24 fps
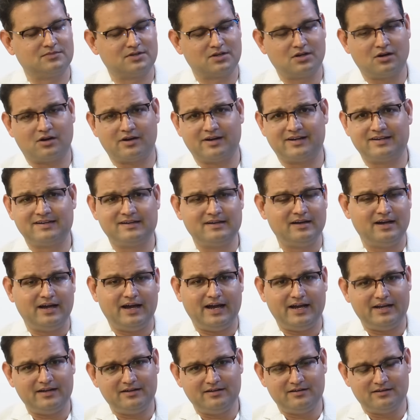Got it.
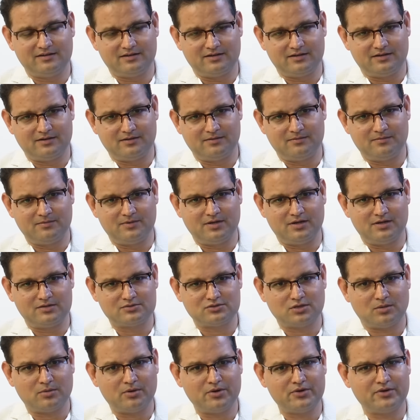And uh, uh,
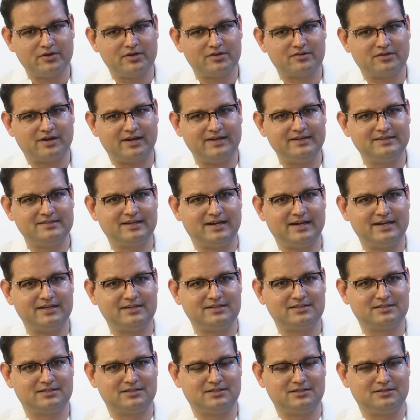Saumer, you are right
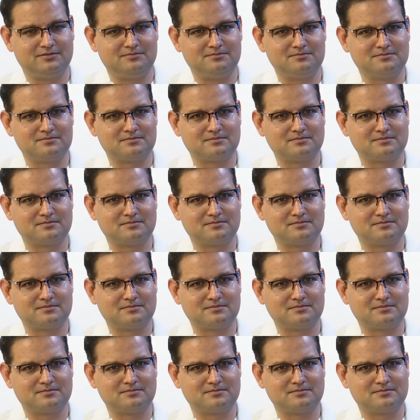that um,